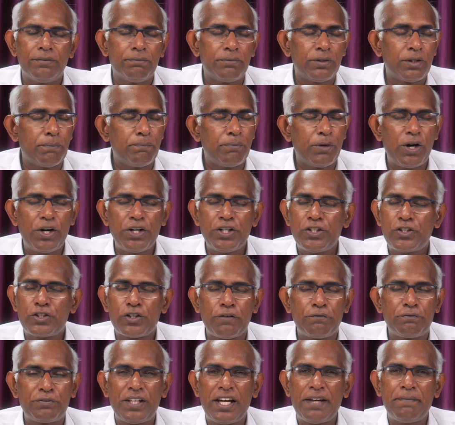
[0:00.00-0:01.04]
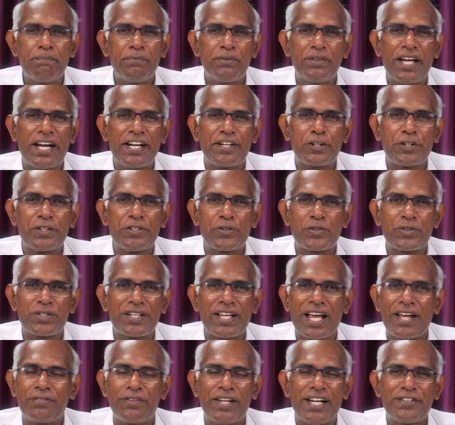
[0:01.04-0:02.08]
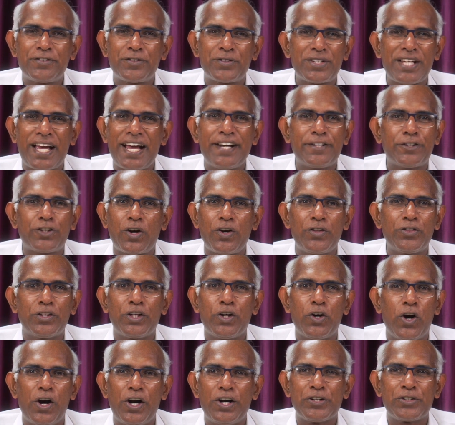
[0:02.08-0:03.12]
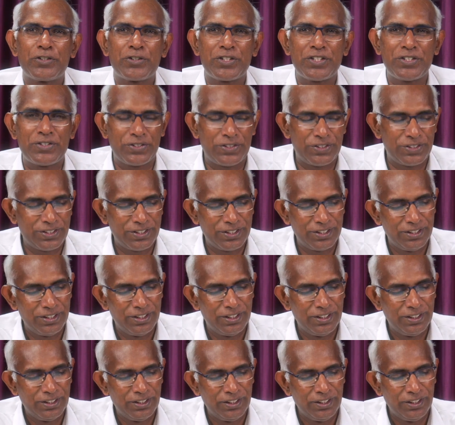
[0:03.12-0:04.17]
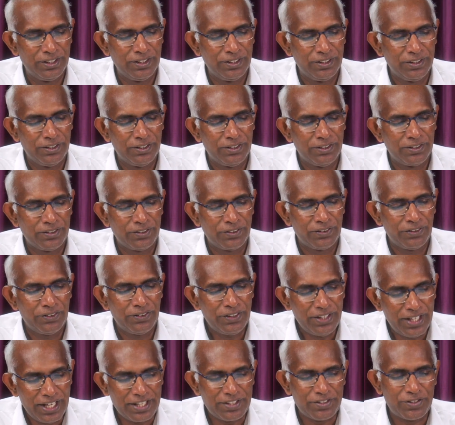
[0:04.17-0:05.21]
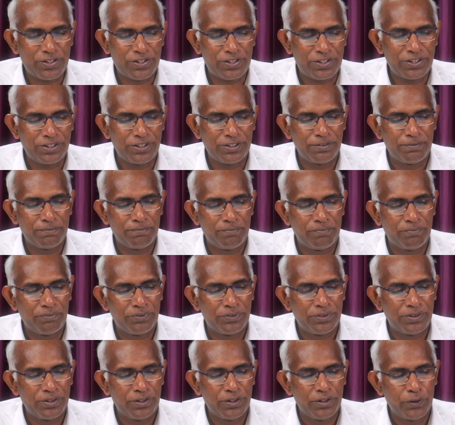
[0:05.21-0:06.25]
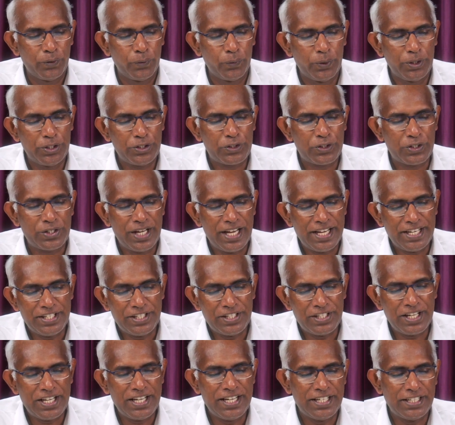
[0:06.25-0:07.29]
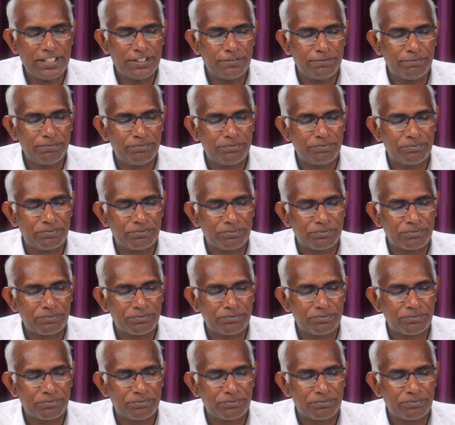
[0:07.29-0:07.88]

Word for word: the bodies of them that, is, that sat on the horses. Next, verse 19.